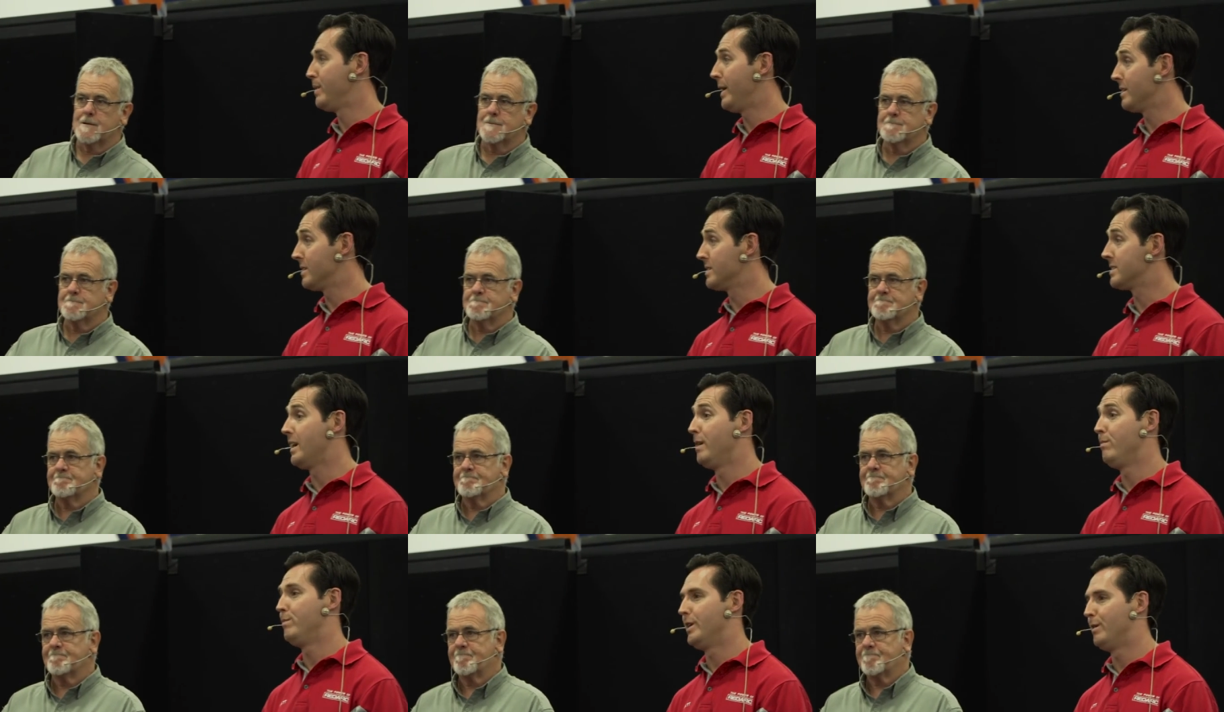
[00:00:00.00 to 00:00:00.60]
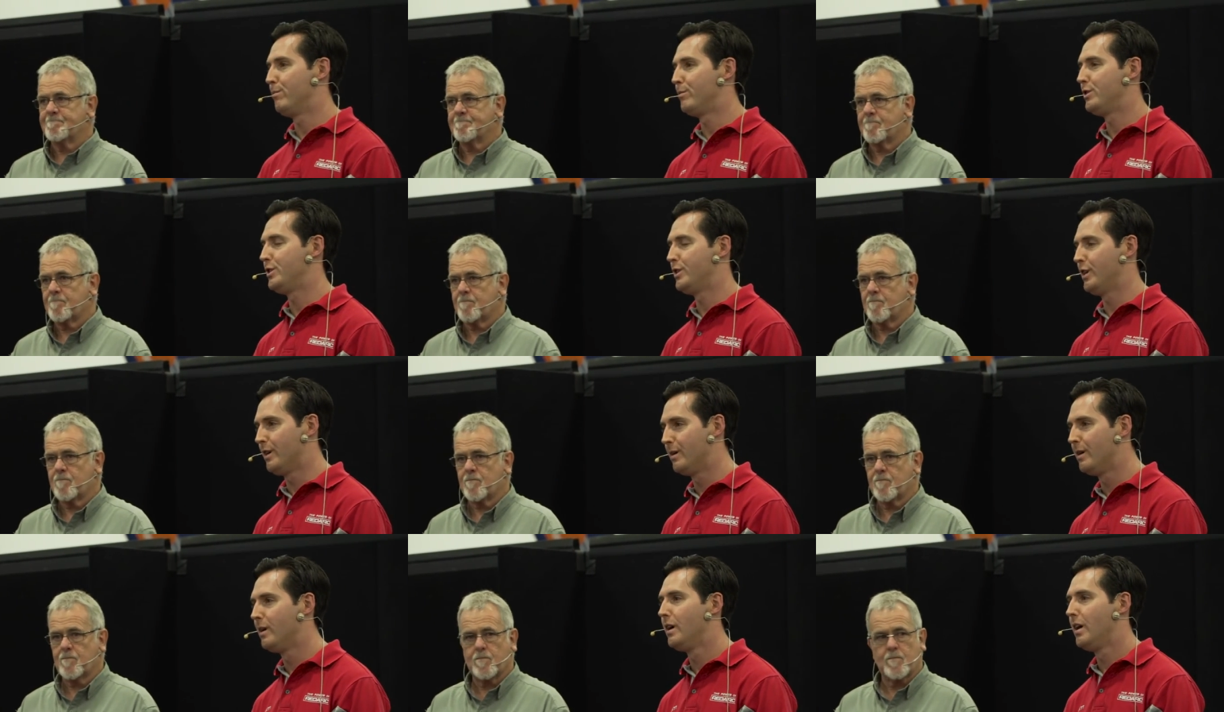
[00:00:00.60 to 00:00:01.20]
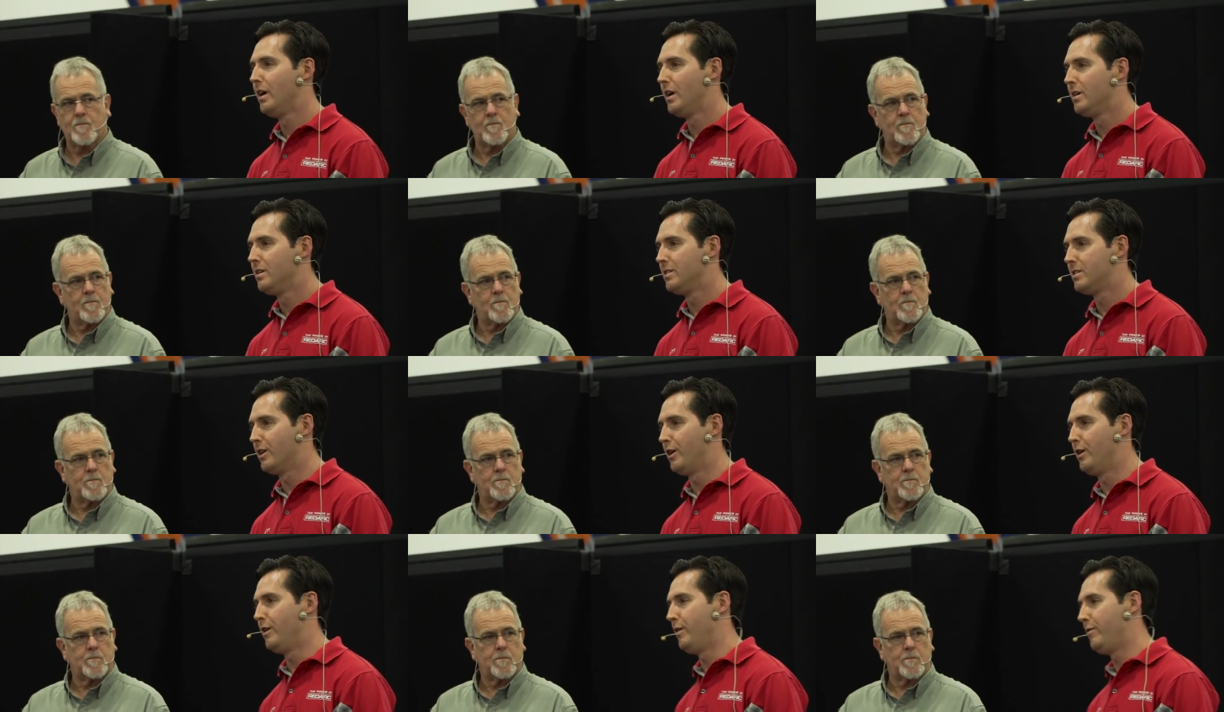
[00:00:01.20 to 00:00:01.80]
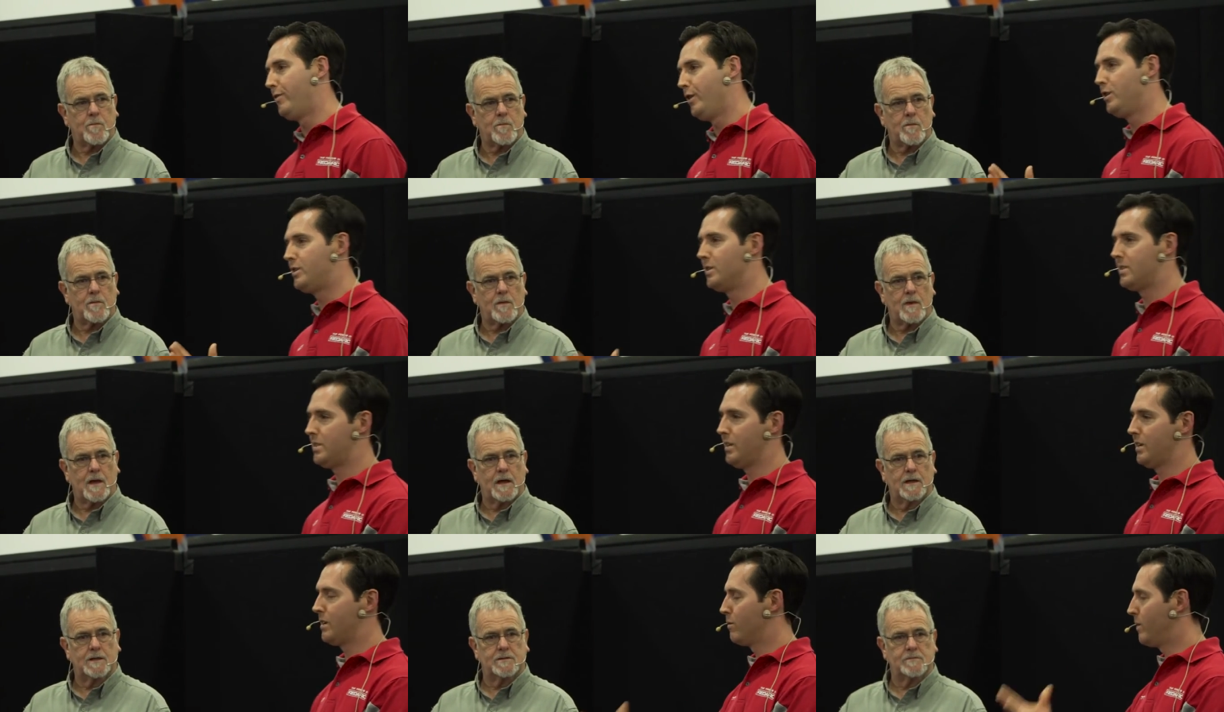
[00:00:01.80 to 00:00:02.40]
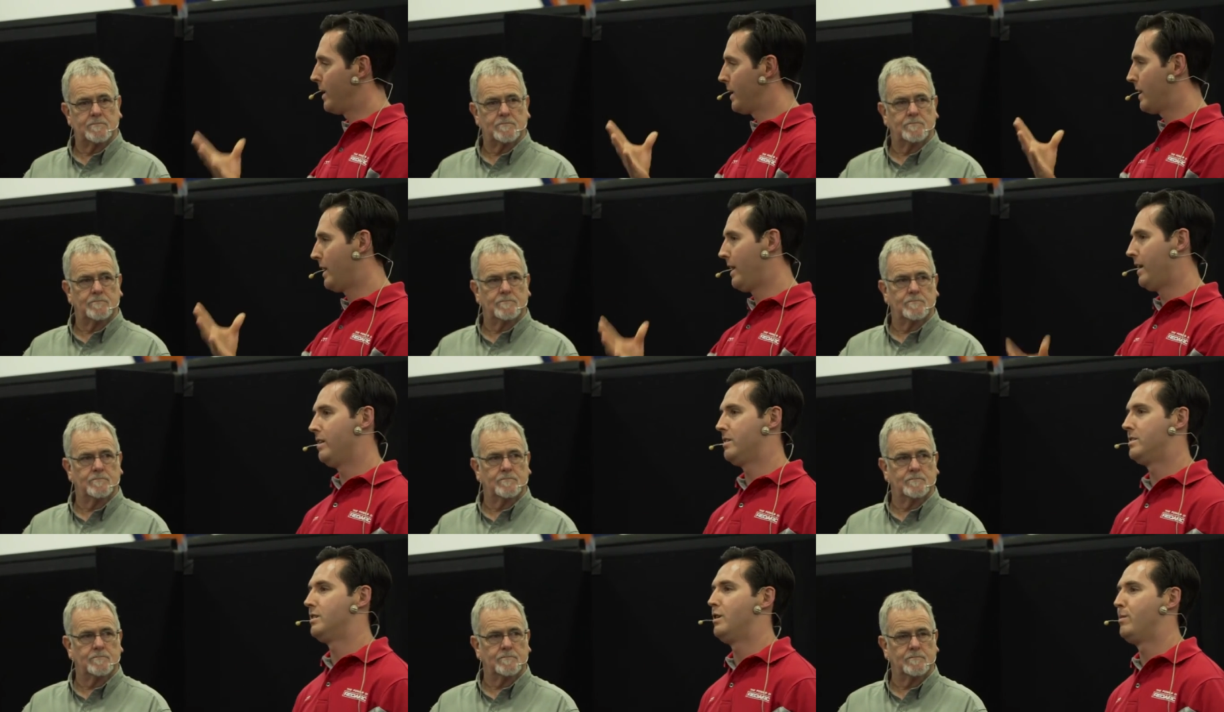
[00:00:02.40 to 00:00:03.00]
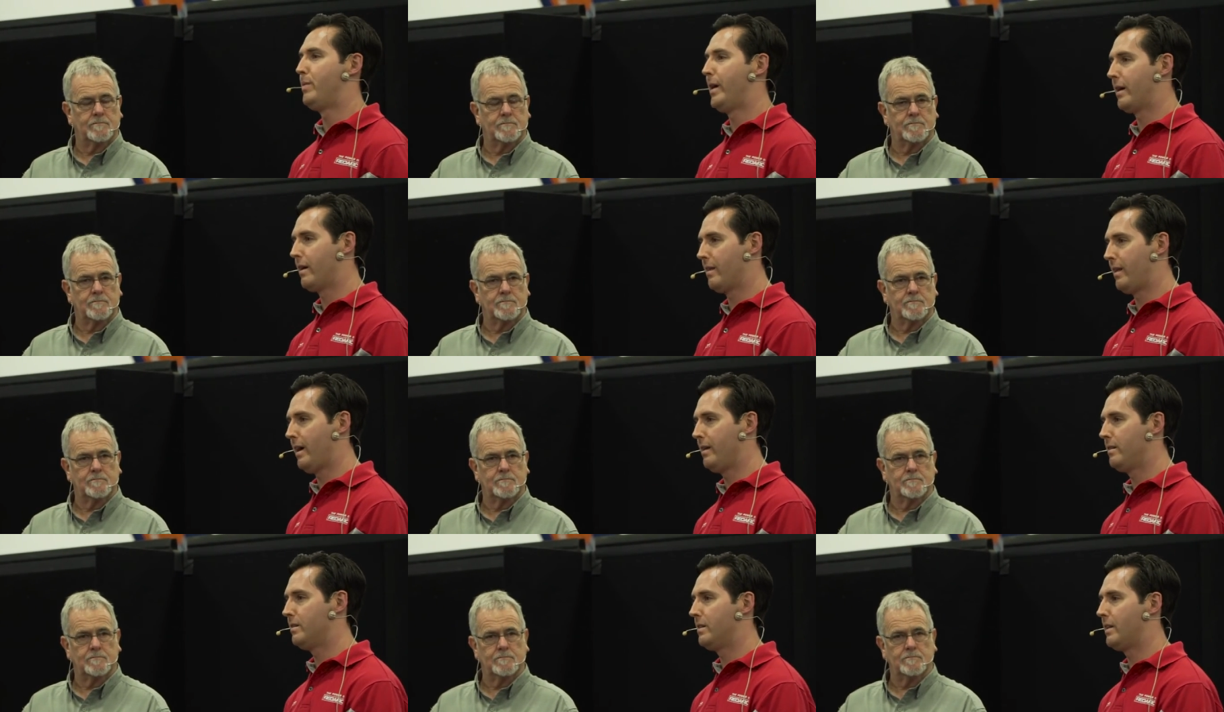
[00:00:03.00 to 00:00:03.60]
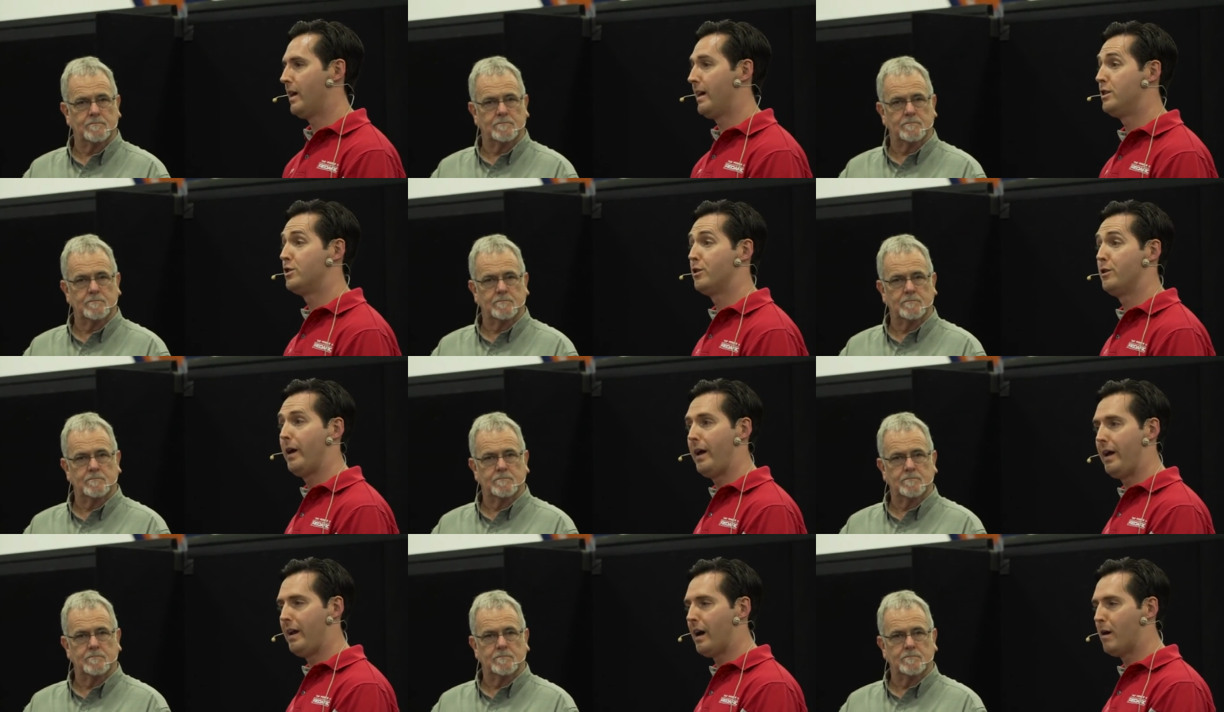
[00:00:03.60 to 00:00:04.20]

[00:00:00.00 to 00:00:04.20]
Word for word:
Speaker 1: about the same temperature. So if you just stick a regulator to the back of that, they do heat